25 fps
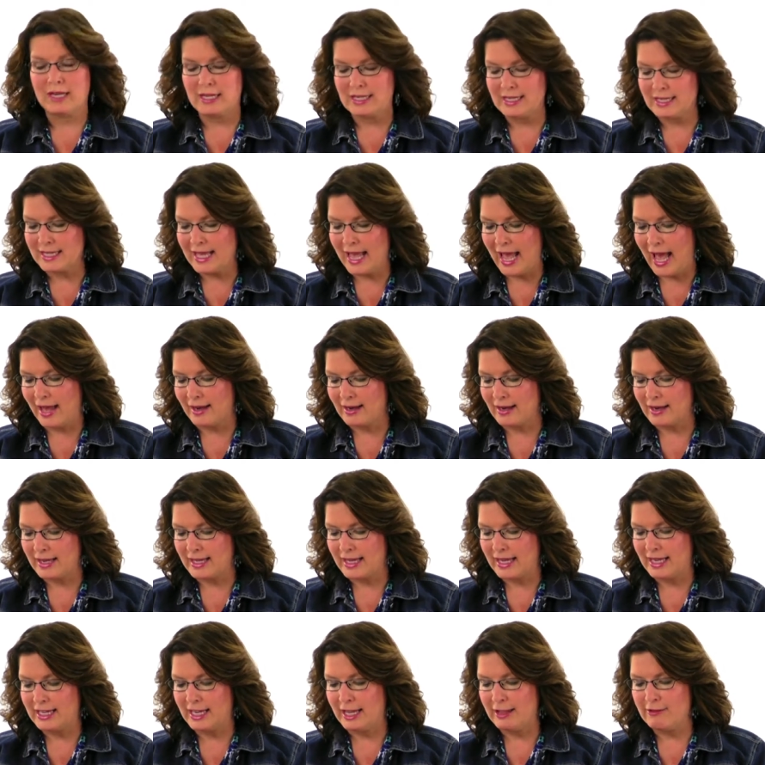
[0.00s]
into
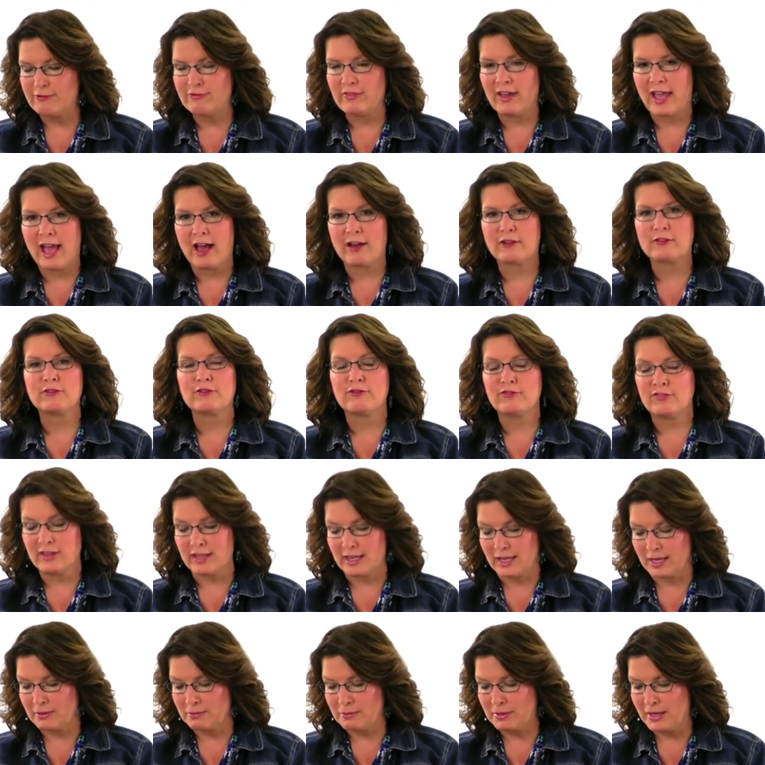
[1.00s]
Galilee and He found
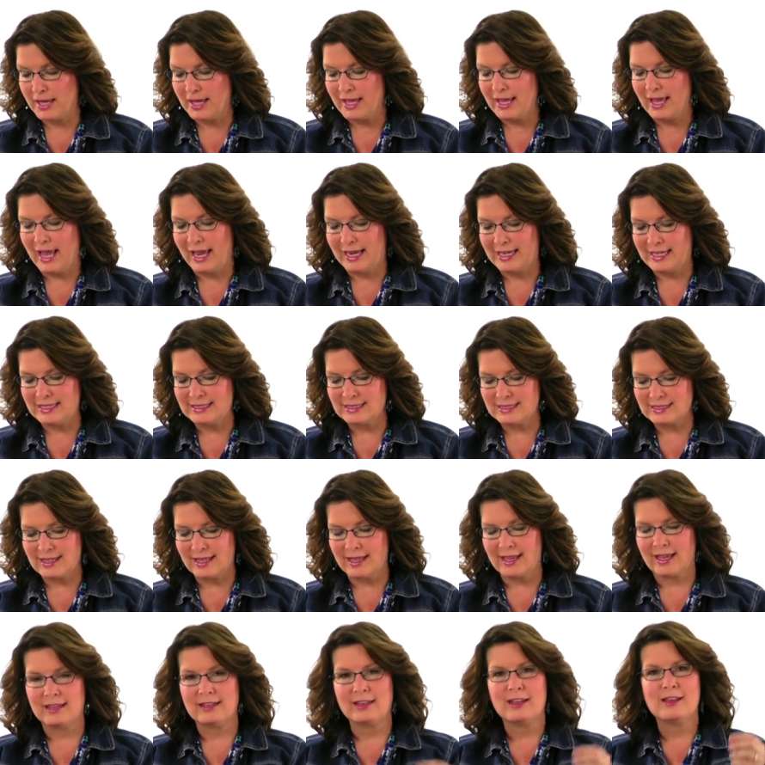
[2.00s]
Philip and He
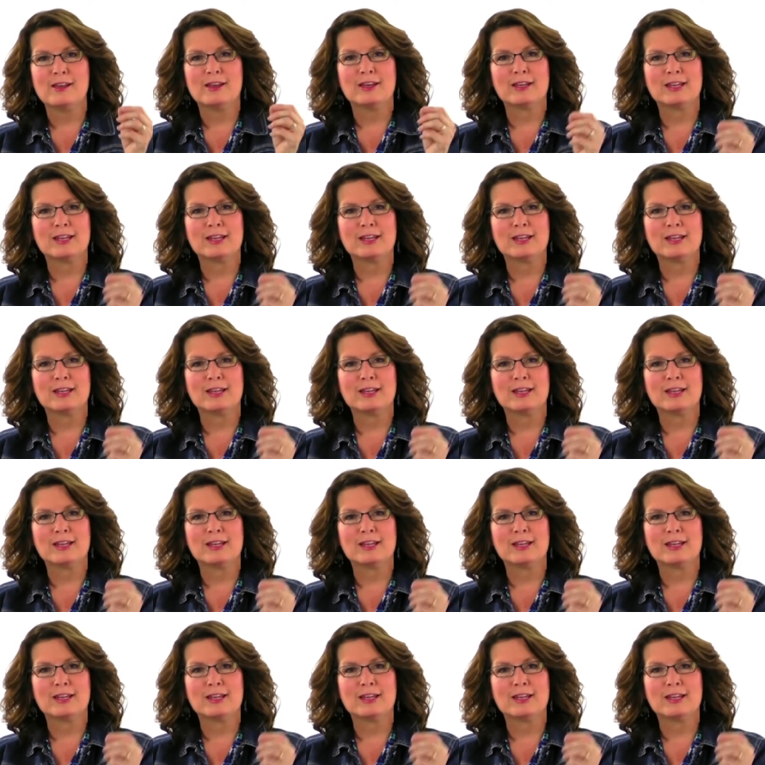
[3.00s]
said,